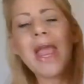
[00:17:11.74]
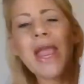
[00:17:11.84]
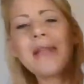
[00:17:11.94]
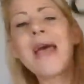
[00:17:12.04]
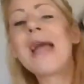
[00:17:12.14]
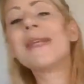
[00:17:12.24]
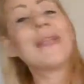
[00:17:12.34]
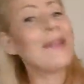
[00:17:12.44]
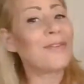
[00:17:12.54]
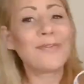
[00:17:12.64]
and I
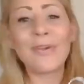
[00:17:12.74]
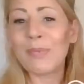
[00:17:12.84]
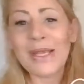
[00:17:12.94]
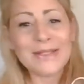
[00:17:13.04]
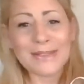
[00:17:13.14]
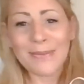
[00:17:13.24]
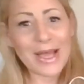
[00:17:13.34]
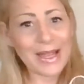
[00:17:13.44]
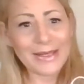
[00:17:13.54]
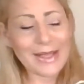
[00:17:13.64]
did leave a few pieces
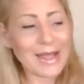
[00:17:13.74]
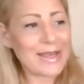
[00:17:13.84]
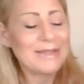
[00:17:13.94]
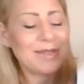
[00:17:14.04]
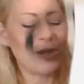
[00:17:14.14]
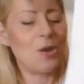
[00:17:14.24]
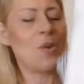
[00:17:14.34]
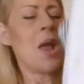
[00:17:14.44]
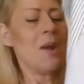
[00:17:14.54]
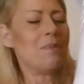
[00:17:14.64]
behind, guys. You
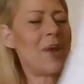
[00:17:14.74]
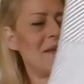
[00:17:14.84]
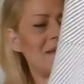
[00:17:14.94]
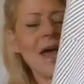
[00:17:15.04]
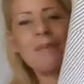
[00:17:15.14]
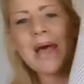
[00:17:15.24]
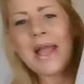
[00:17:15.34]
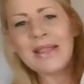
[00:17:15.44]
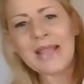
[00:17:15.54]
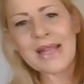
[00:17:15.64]
know, but um,
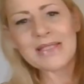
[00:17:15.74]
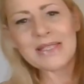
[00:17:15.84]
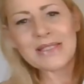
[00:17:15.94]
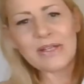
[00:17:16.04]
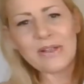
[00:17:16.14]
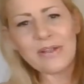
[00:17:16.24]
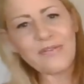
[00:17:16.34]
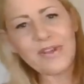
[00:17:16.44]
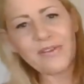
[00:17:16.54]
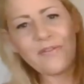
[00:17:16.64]
I like this little
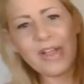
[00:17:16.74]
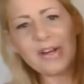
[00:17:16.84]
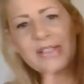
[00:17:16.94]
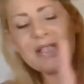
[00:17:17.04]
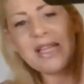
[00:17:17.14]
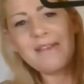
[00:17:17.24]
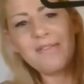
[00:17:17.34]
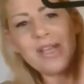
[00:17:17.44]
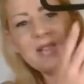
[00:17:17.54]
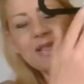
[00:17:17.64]
fit and fair
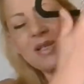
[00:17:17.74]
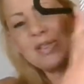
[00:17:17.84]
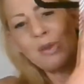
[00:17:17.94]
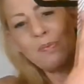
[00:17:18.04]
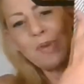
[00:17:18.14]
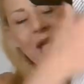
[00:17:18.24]
sleeveless, scoop